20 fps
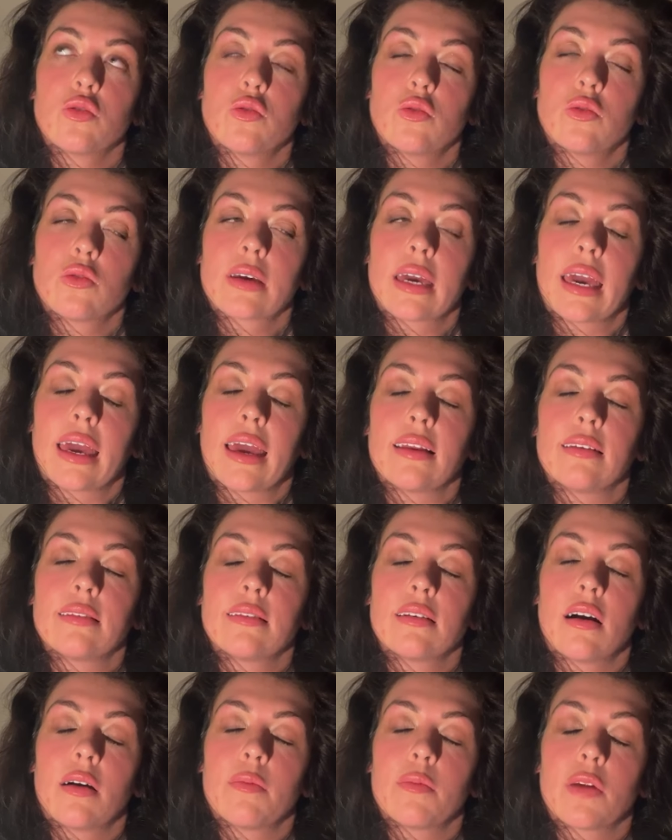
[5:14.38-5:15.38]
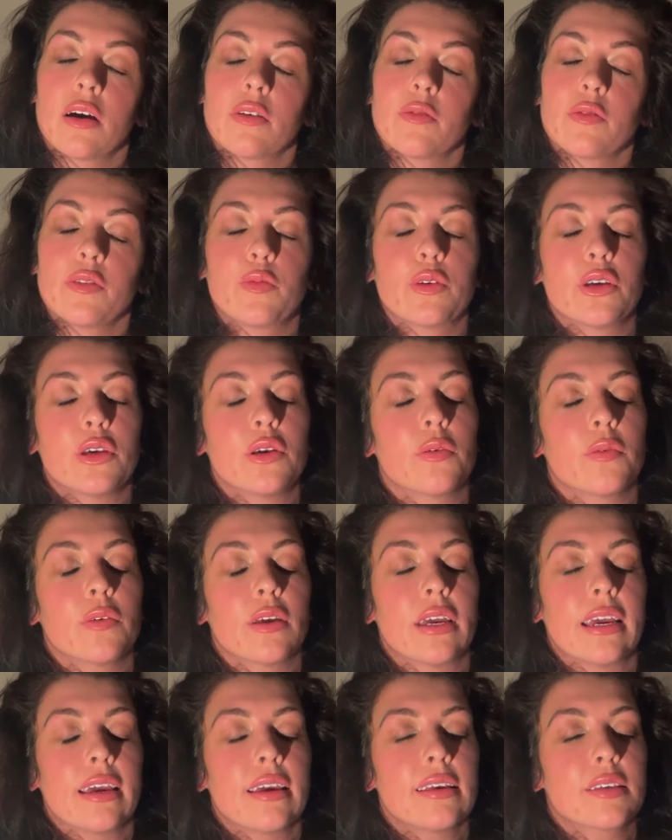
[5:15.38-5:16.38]
and not talking, I'm like,
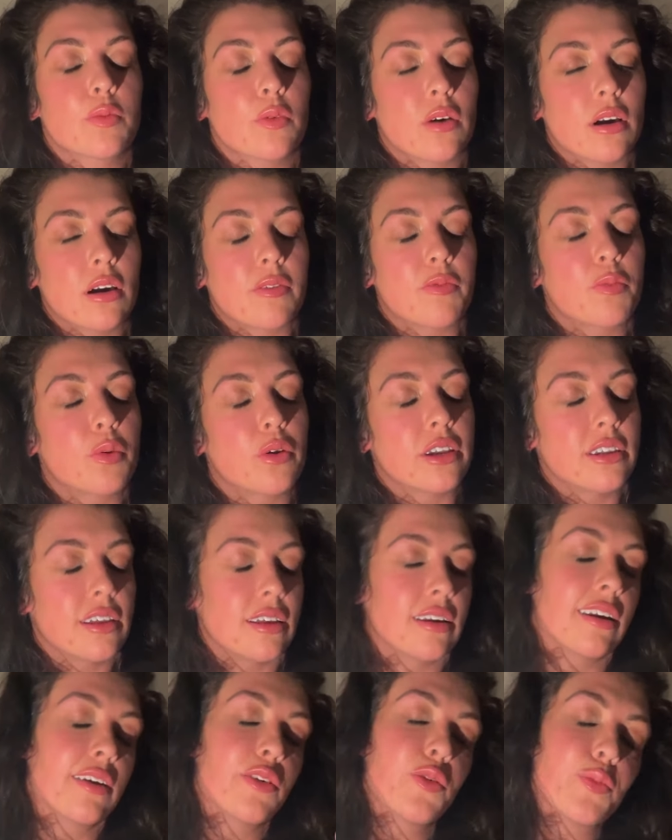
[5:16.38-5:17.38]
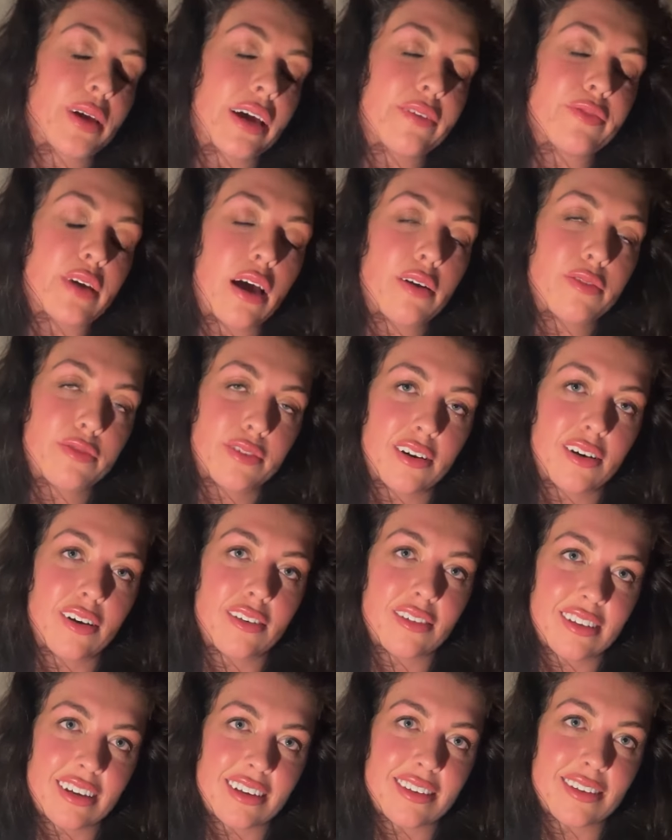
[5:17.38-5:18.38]
we it is worth putting in a little bit of
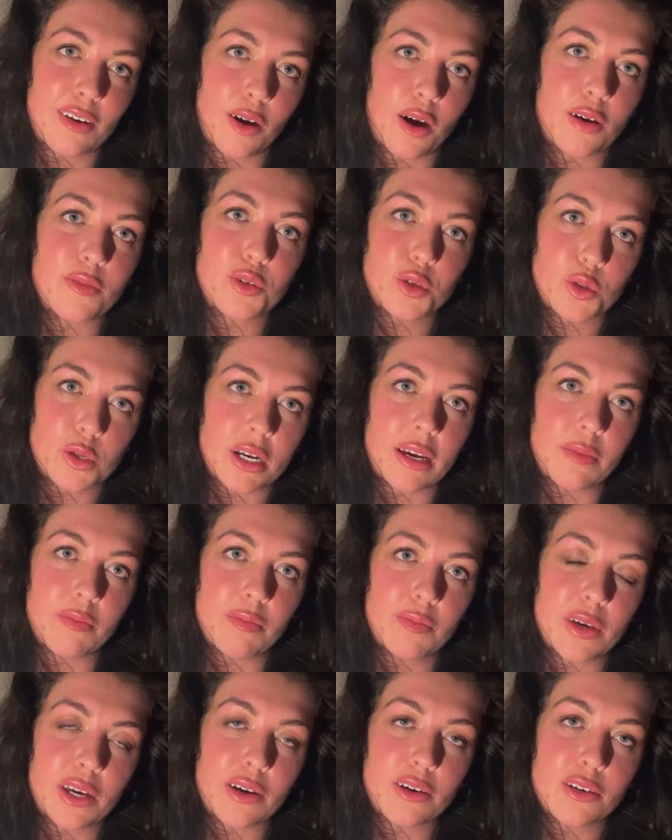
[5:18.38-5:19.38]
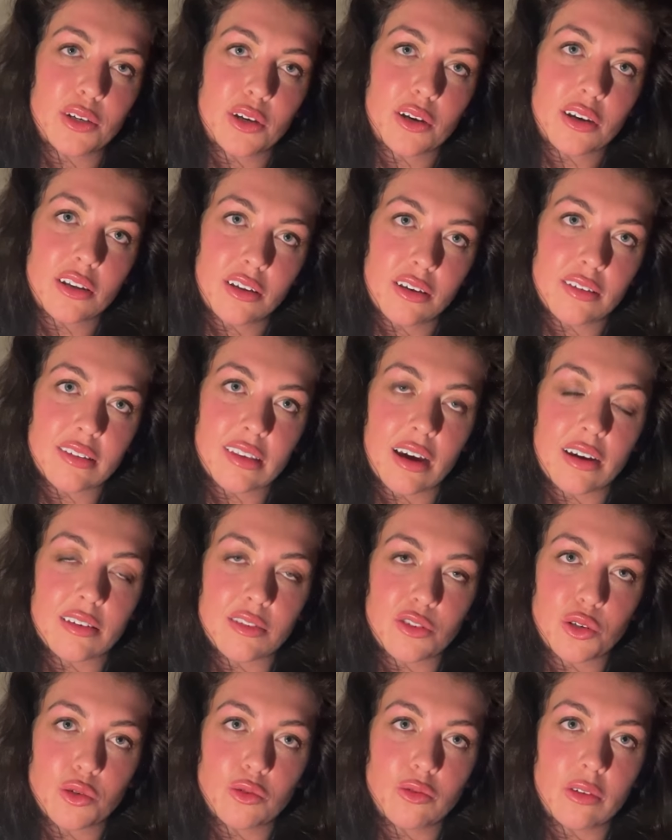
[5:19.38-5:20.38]
effort on this live stream because you can
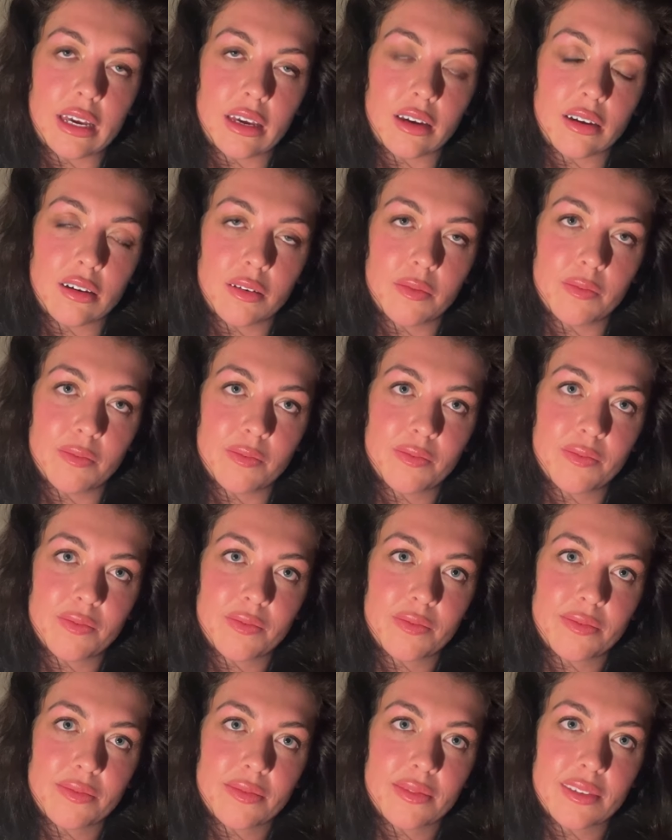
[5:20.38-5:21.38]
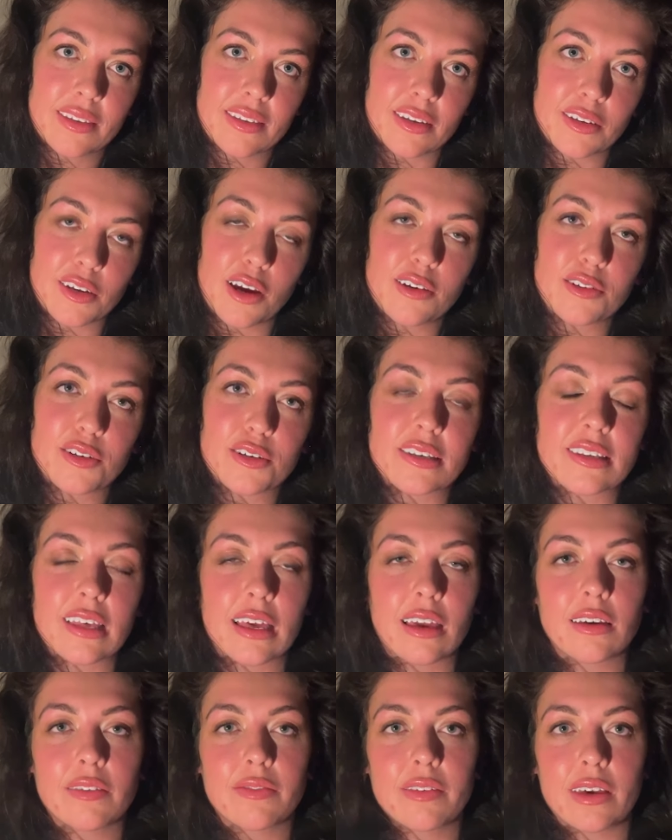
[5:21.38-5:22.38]
use that as dual income. So don't
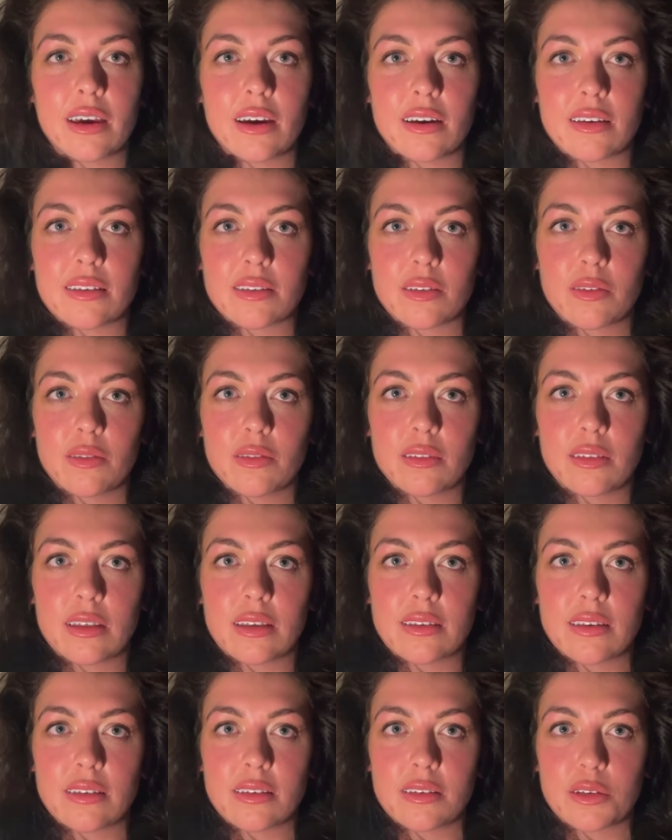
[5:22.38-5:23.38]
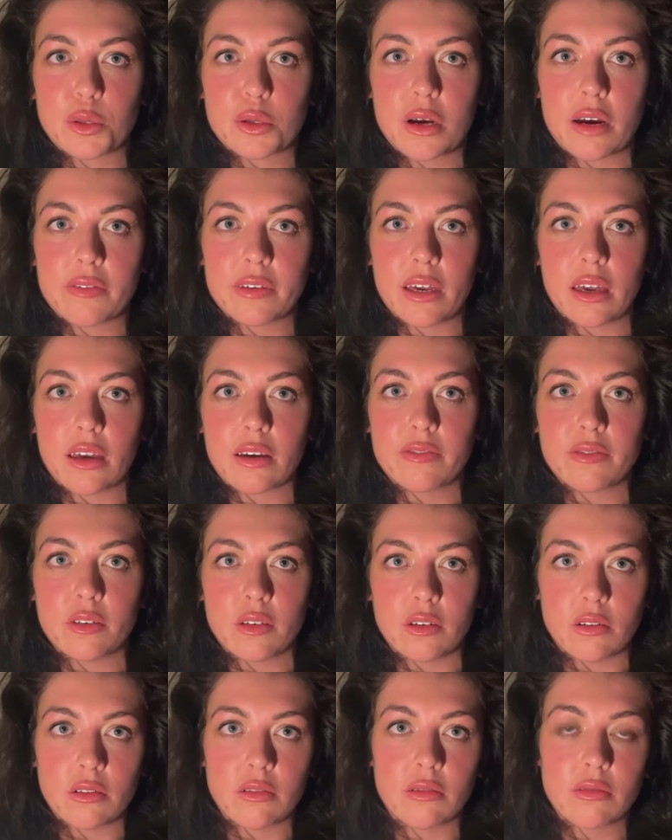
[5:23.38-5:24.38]
just think of it as, oh, this is a
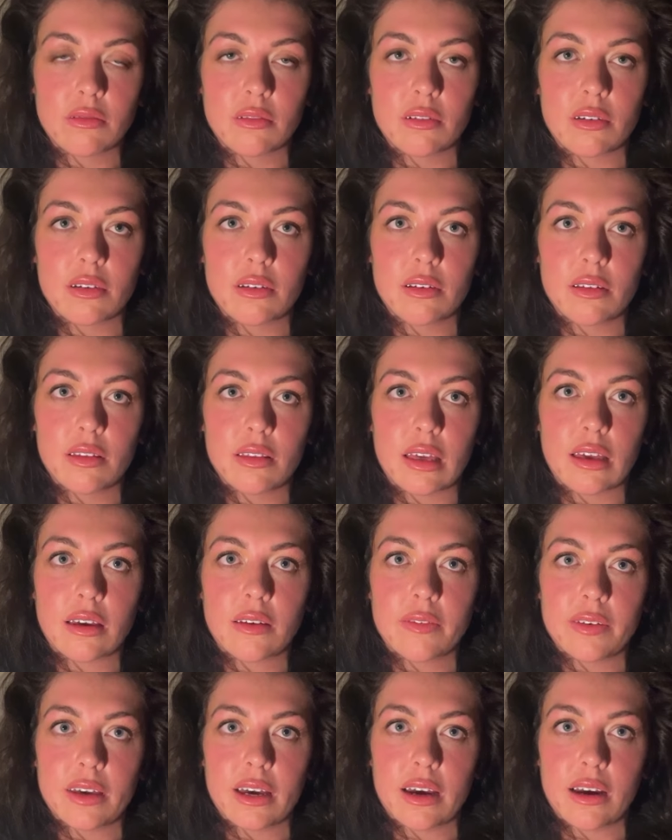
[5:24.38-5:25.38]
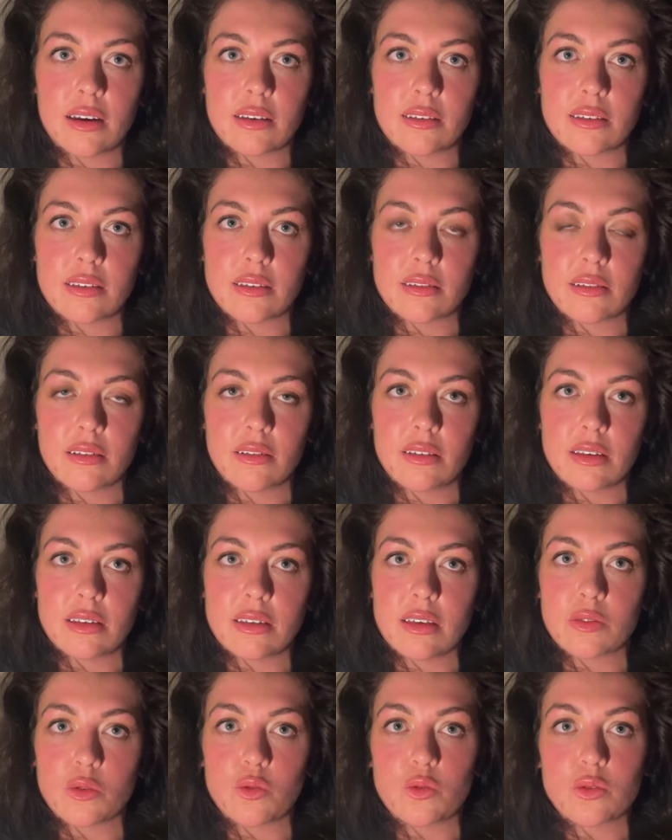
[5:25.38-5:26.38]
traffic funnel think of it as,
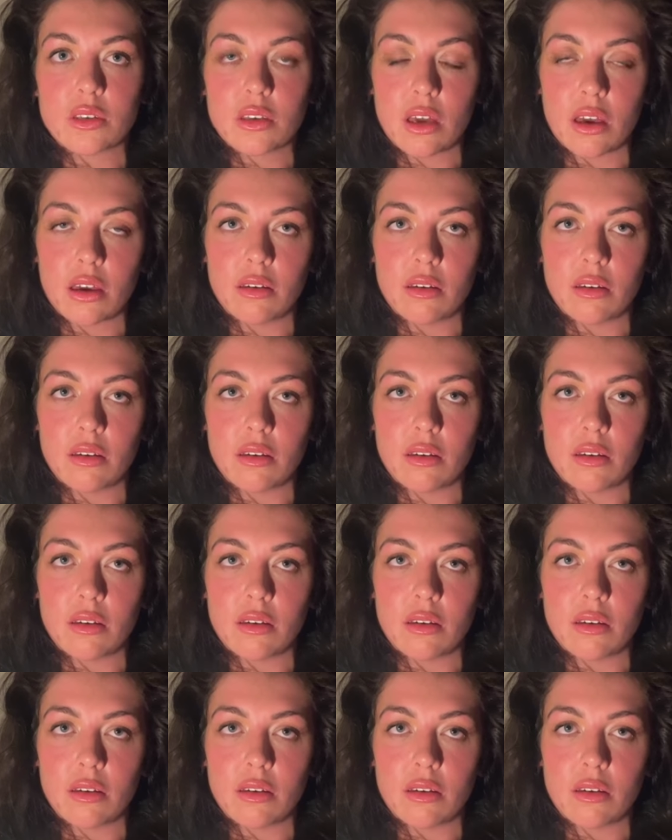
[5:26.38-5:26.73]
oh, this is